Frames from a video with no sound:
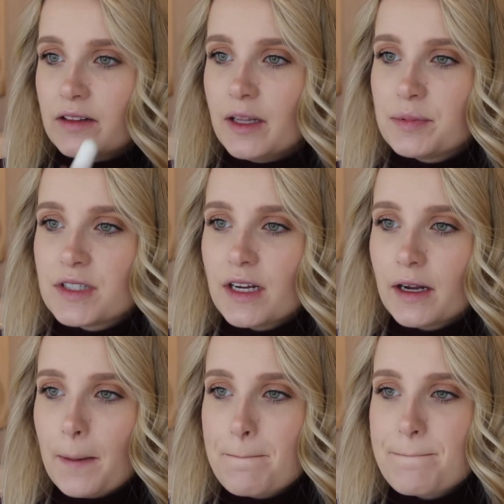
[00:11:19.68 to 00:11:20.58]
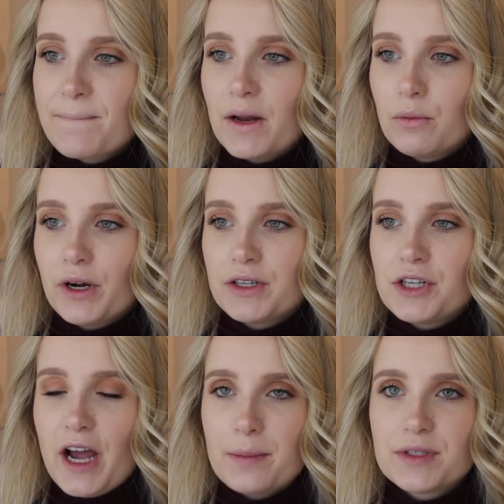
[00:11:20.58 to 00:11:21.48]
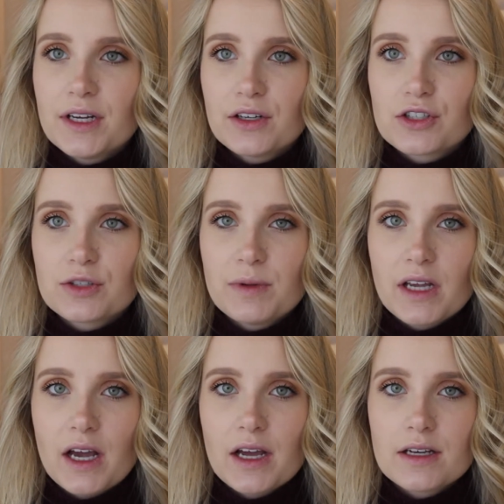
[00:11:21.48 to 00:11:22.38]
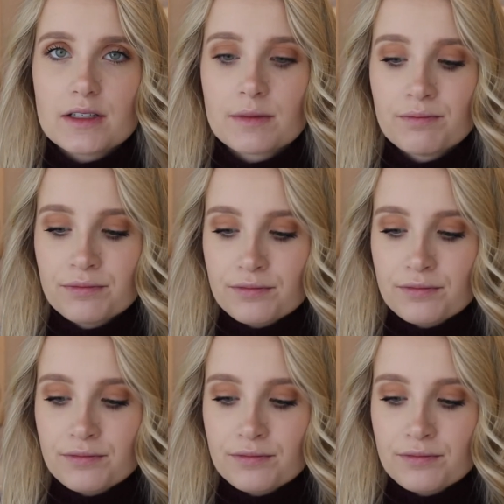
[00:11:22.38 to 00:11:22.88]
lipstick and wearing chapstick, just because